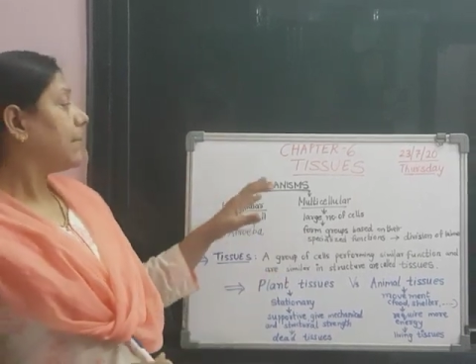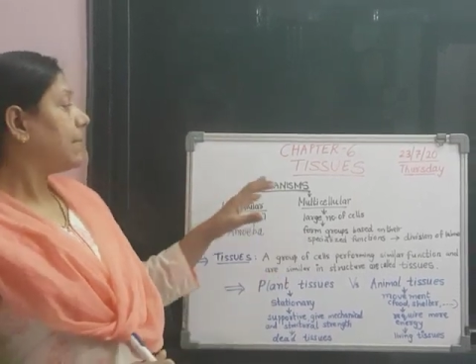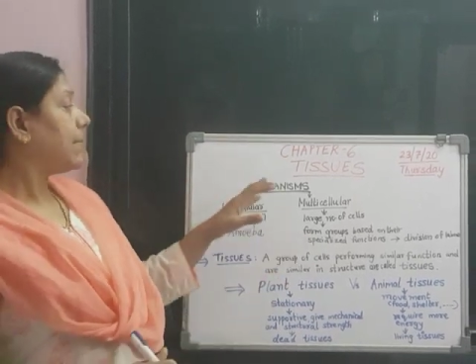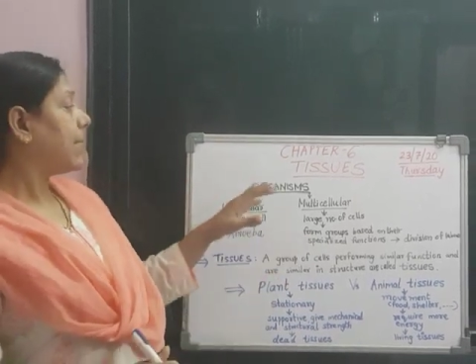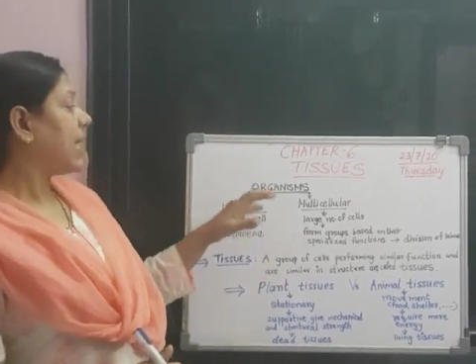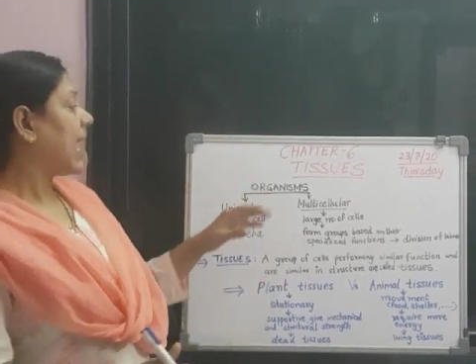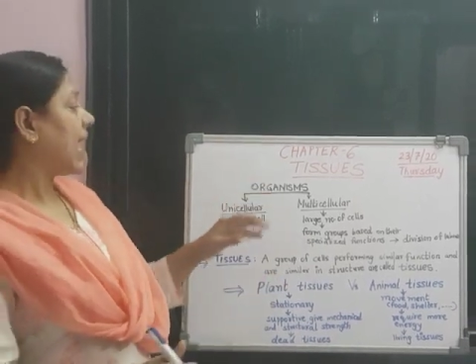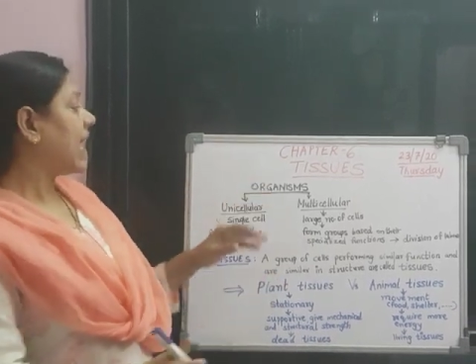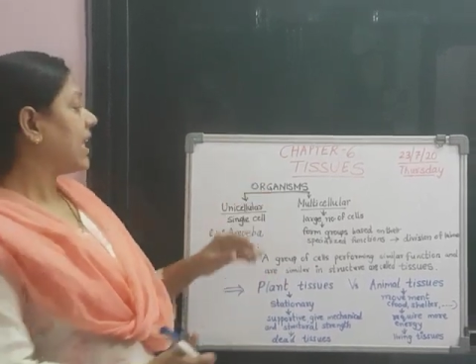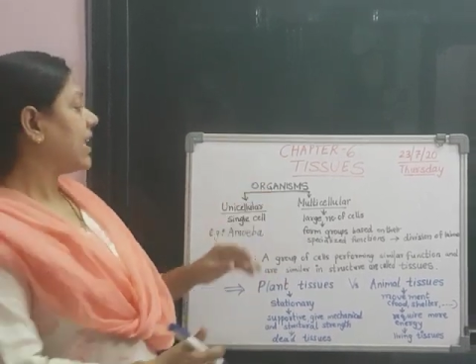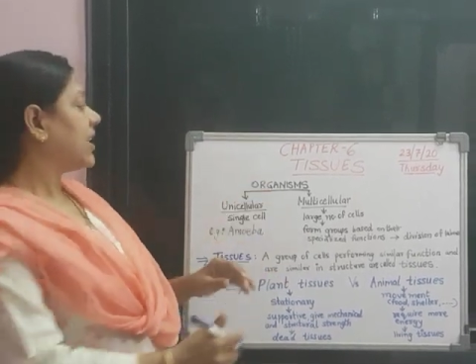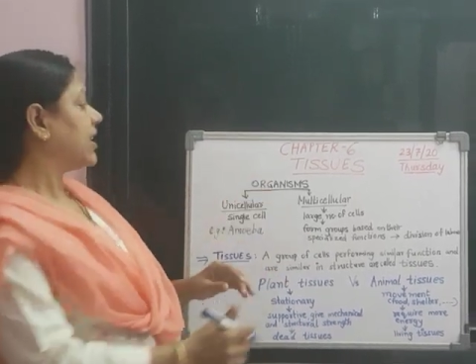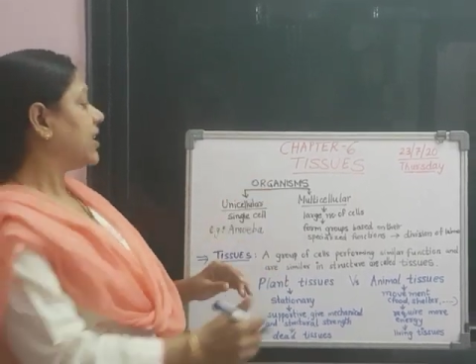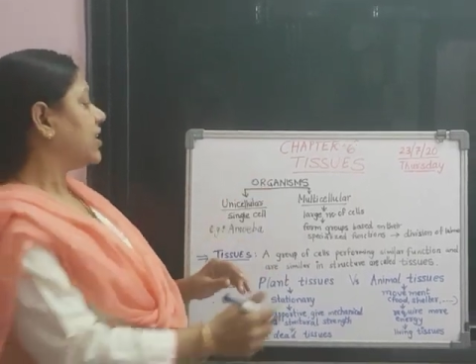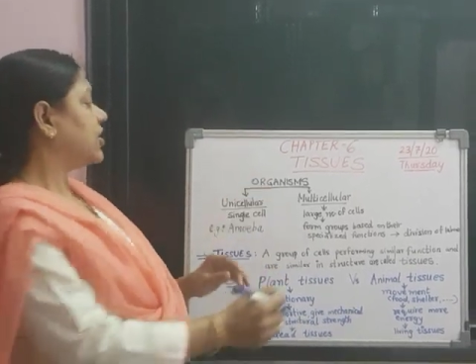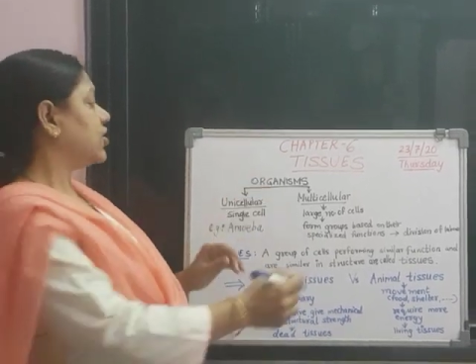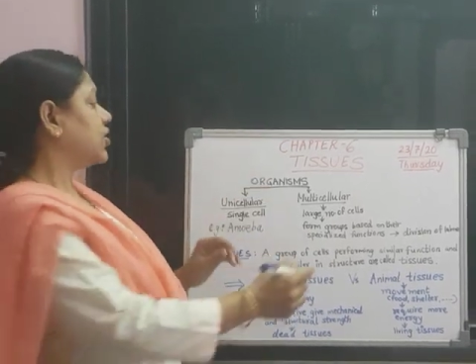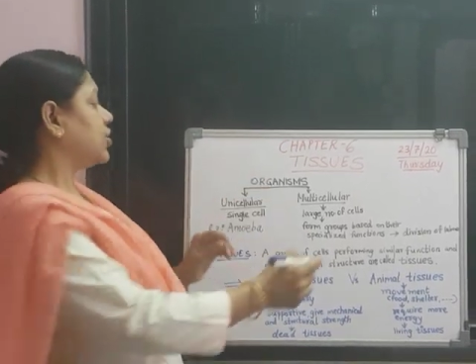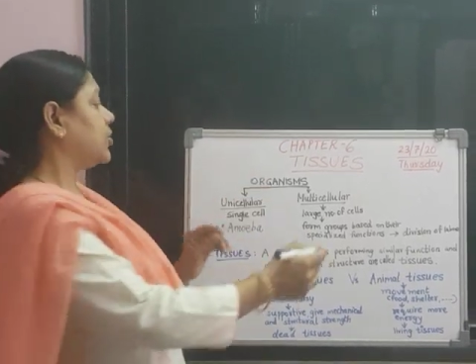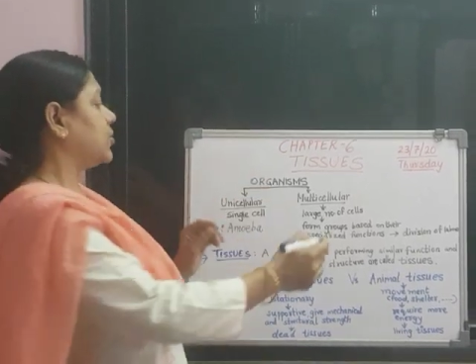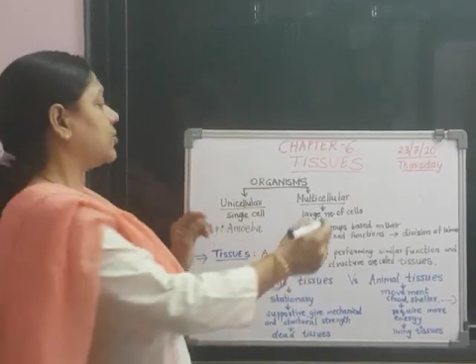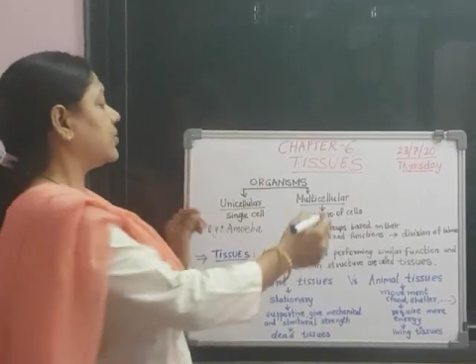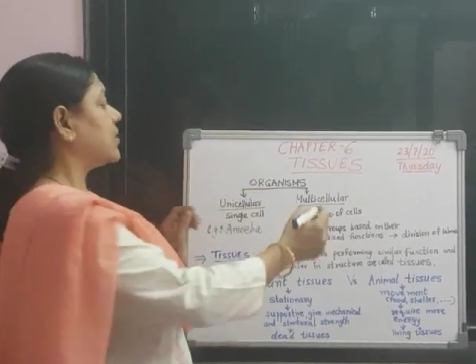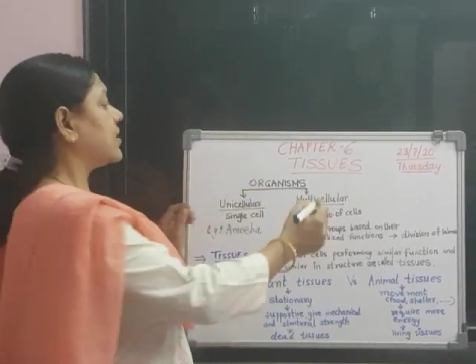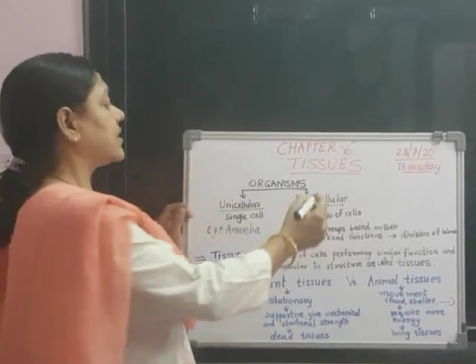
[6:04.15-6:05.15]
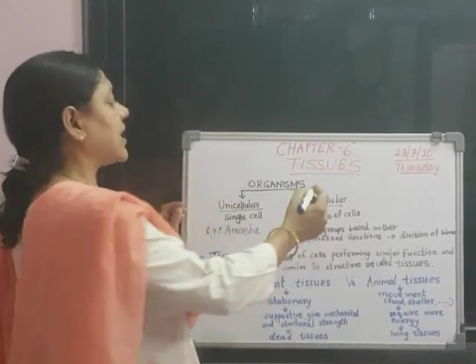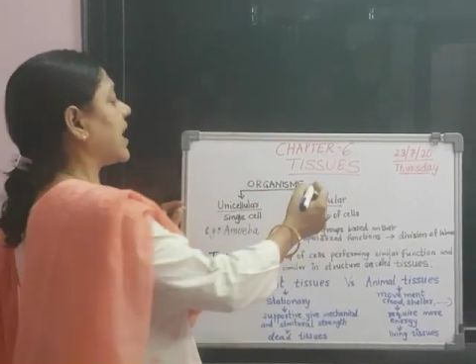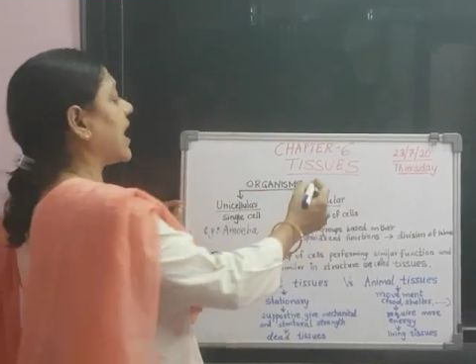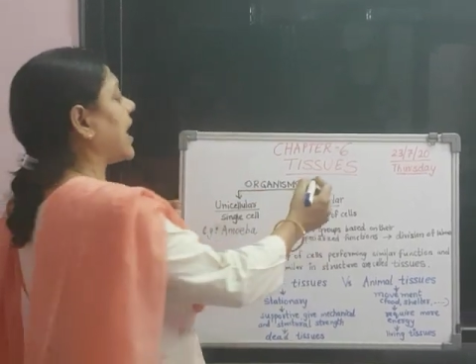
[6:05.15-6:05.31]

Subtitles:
plant tissues